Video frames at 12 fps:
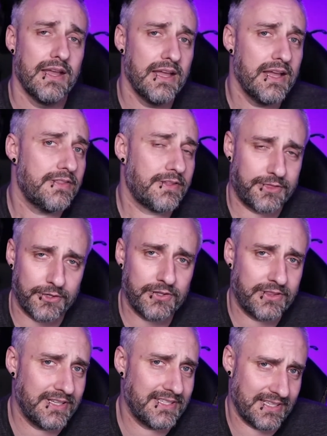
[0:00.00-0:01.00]
The
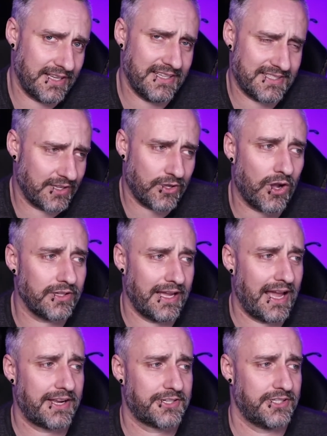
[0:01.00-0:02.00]
third thing is the call to
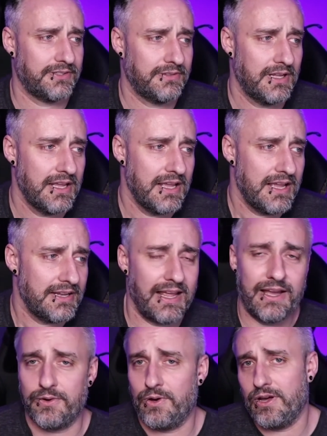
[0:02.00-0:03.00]
action.
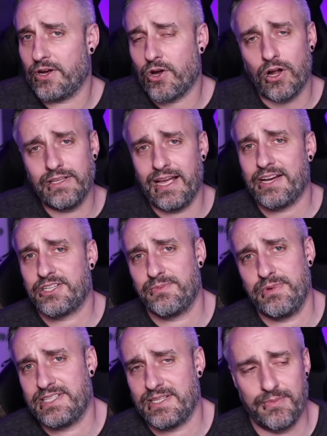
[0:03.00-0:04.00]
Now, a call to action can
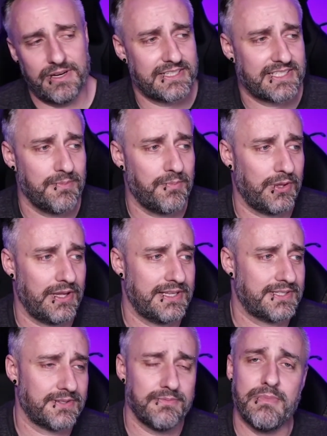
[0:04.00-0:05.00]
be something as simple
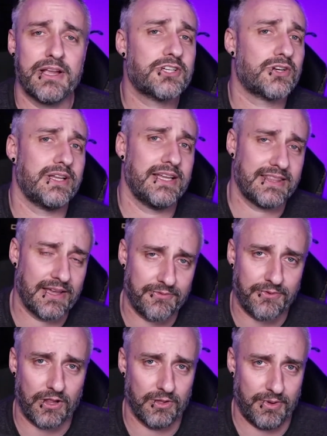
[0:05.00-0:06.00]
as make sure to hit that
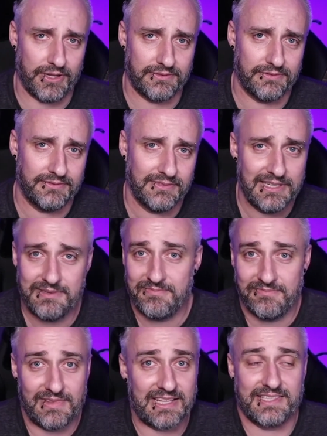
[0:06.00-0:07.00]
follow button.
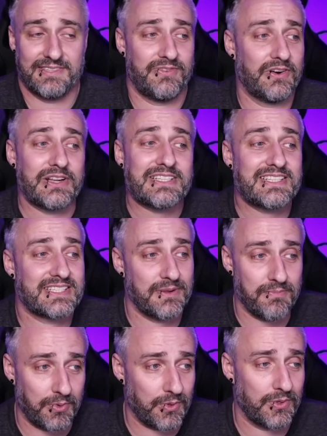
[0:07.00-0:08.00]
That's a very
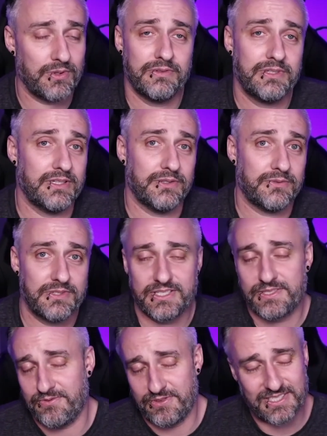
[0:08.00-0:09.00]
simple, you know,
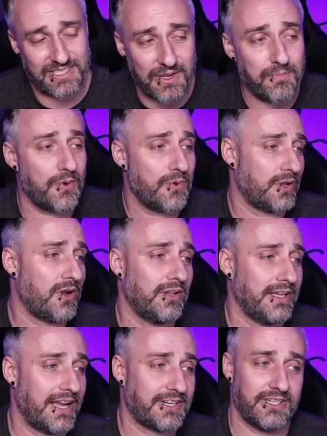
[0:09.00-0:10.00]
simple call
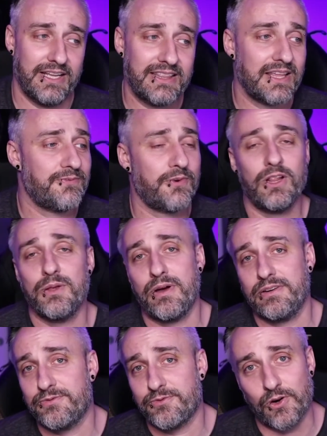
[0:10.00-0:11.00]
to action. Hit that follow
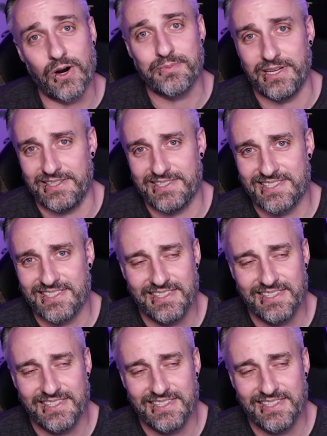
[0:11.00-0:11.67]
button for updates.